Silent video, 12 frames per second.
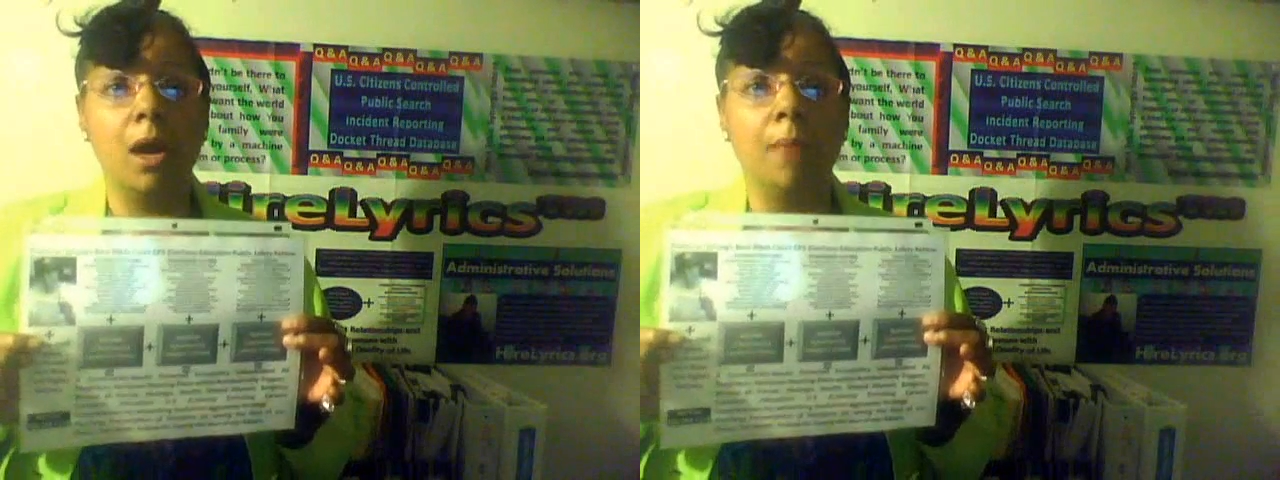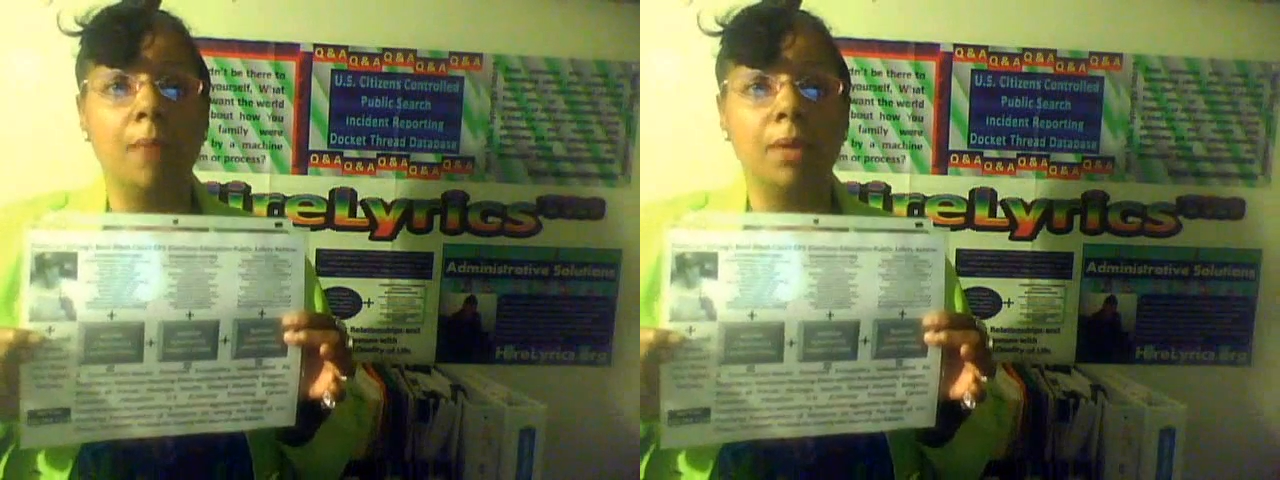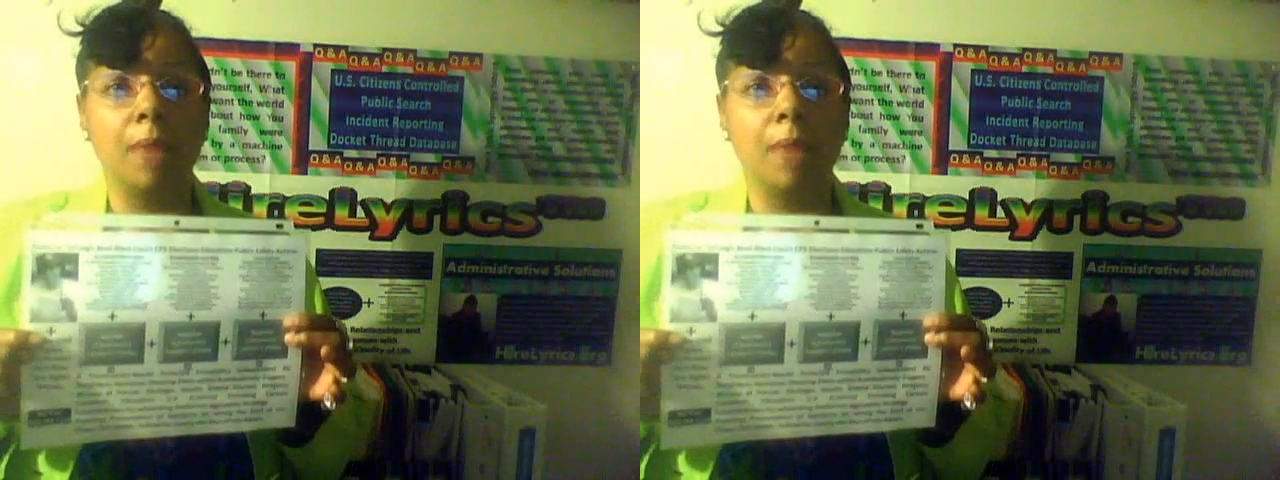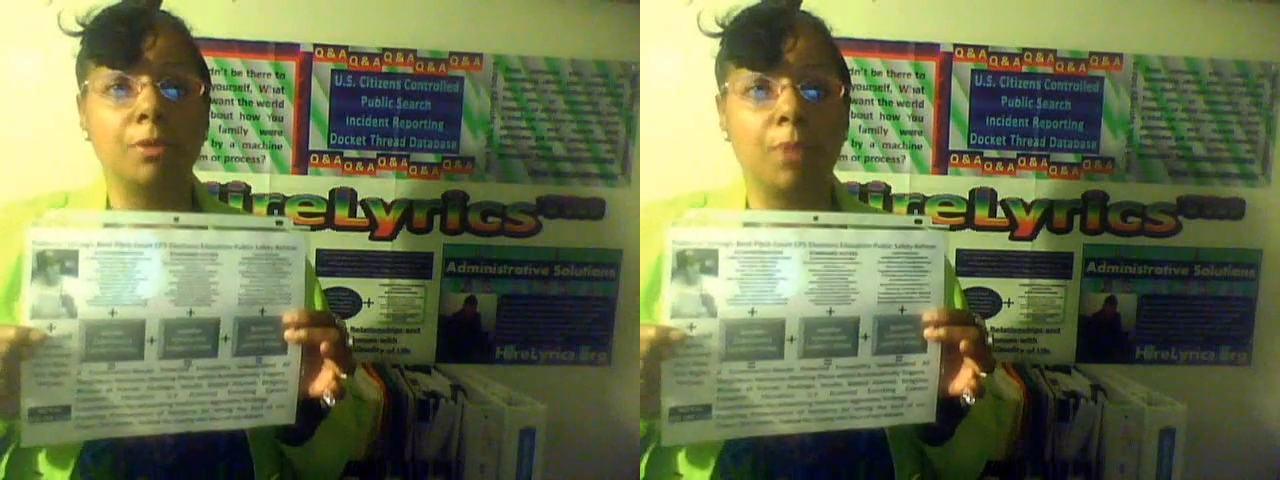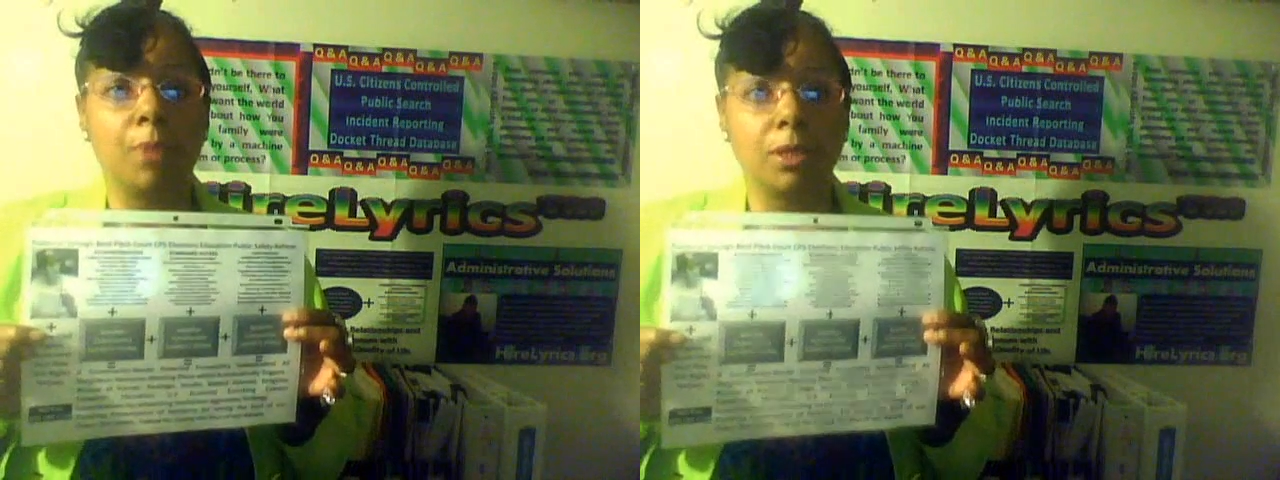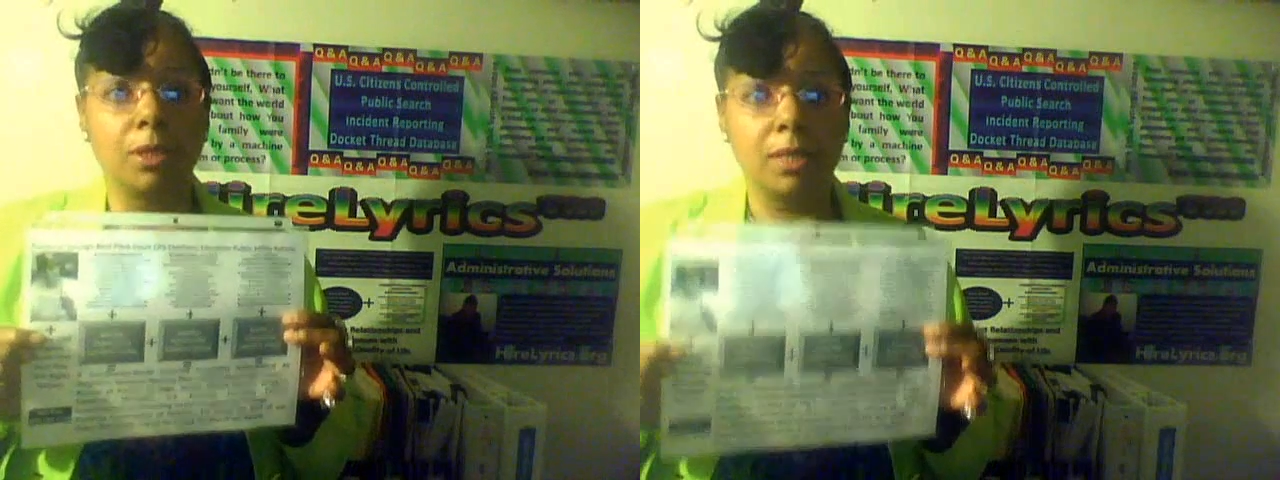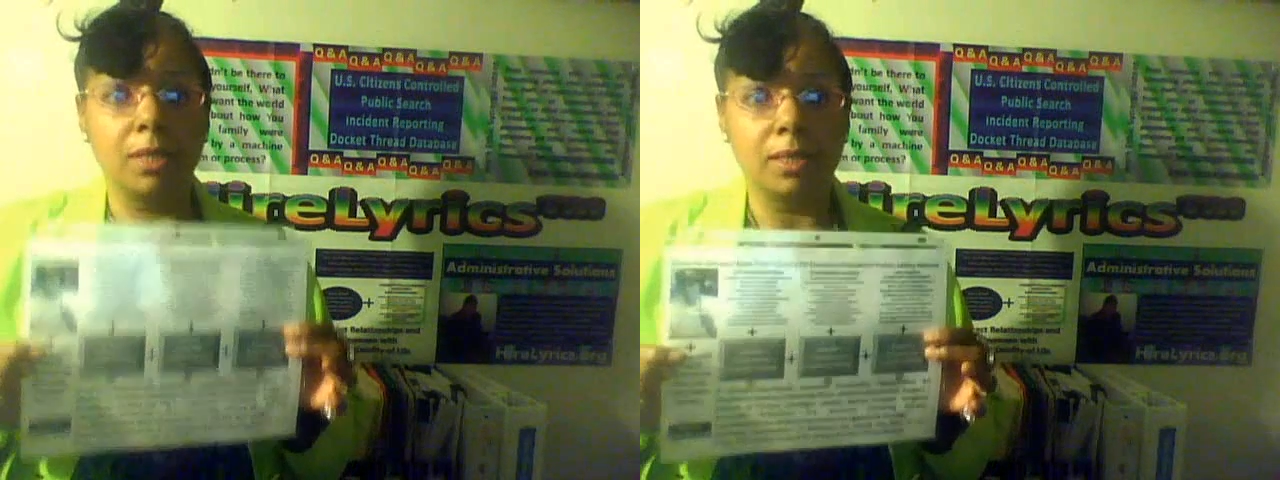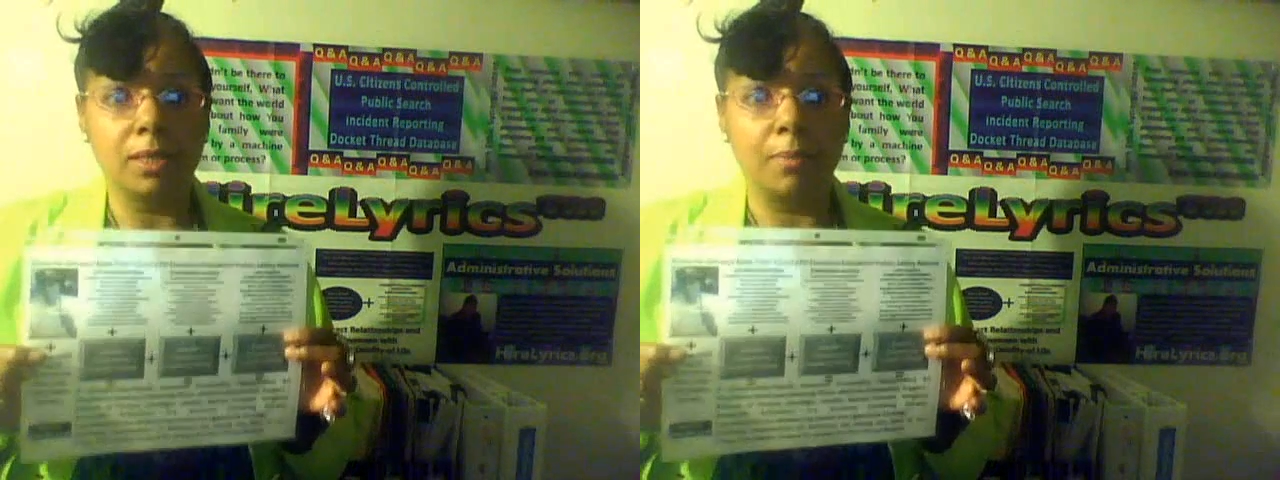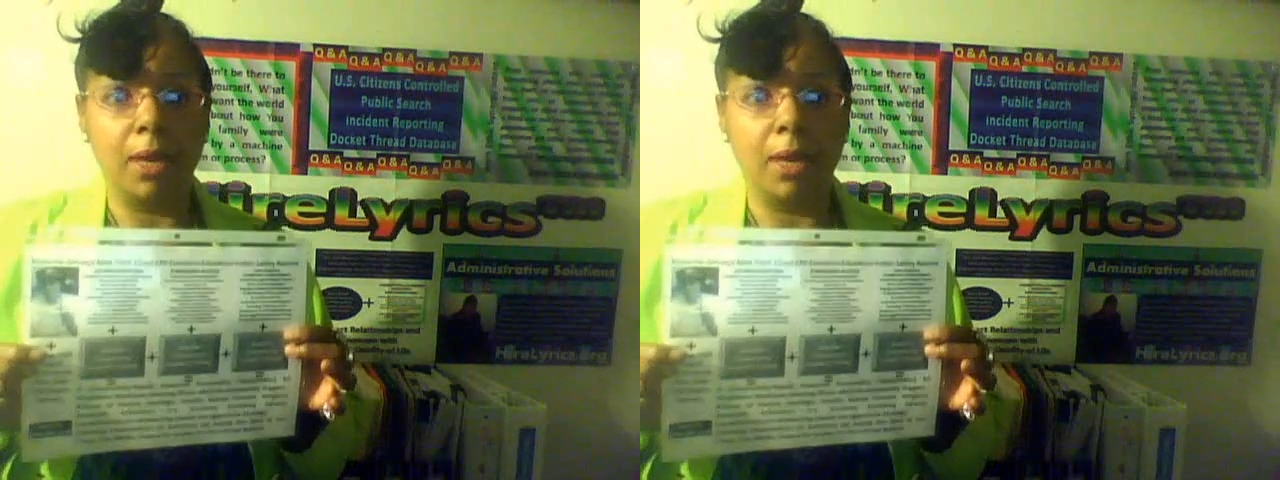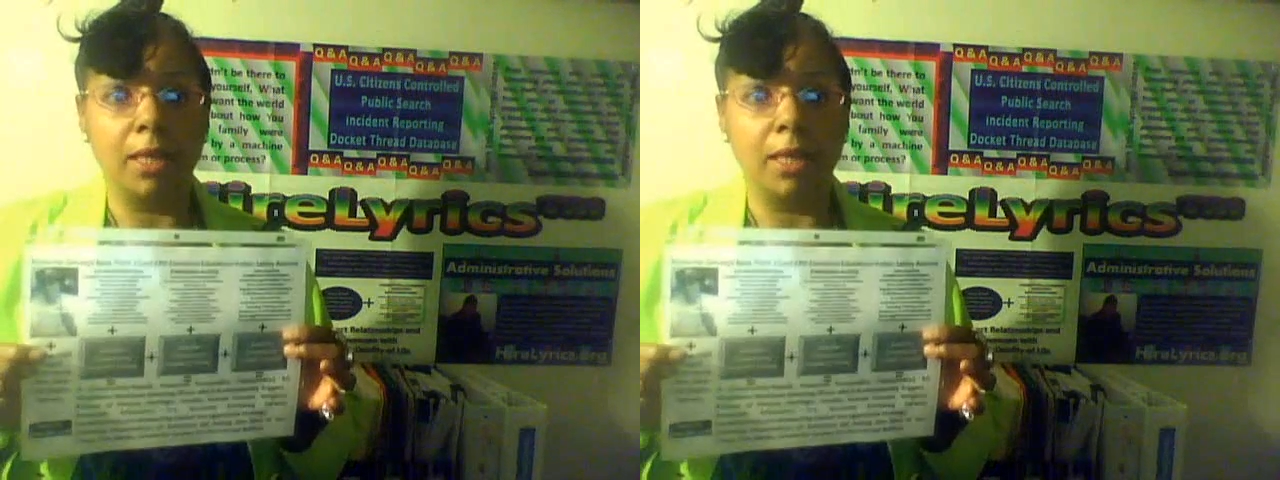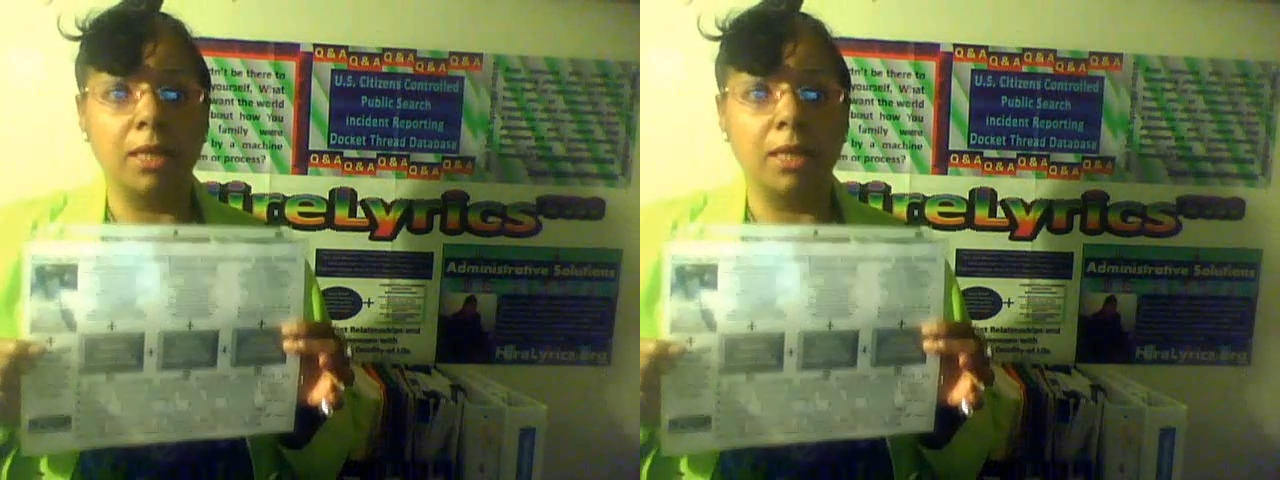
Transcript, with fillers: be able to participate